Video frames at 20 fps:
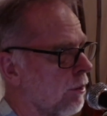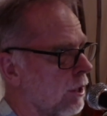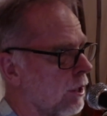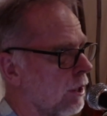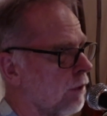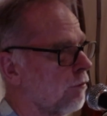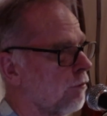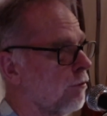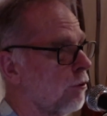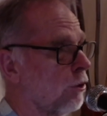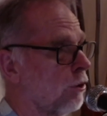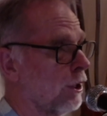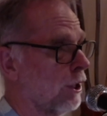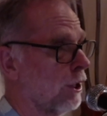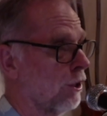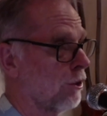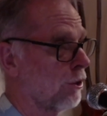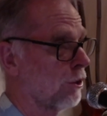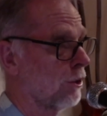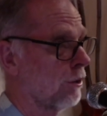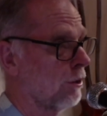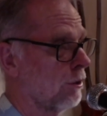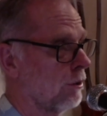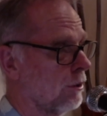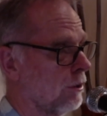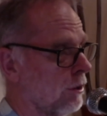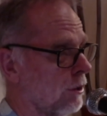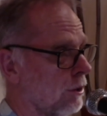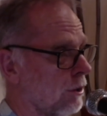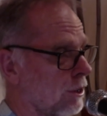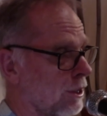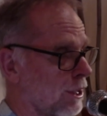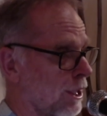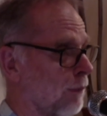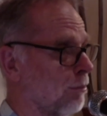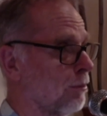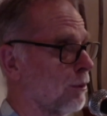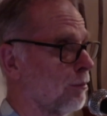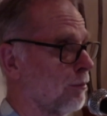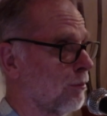14th
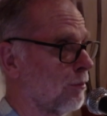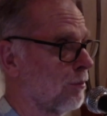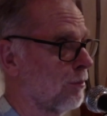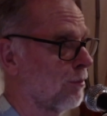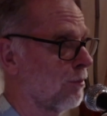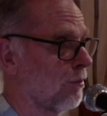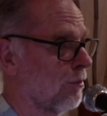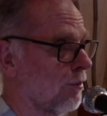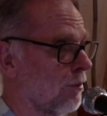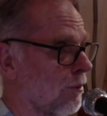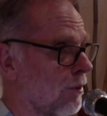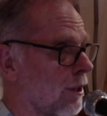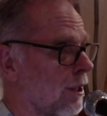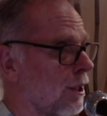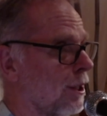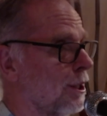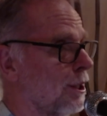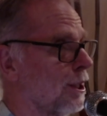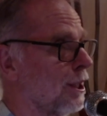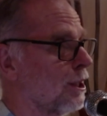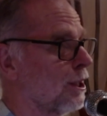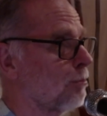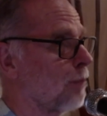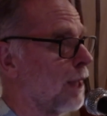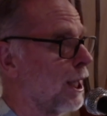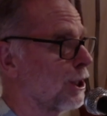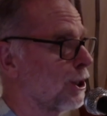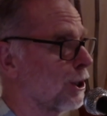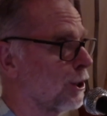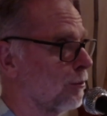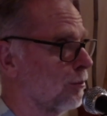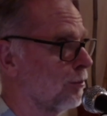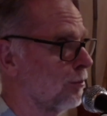step, dispassion.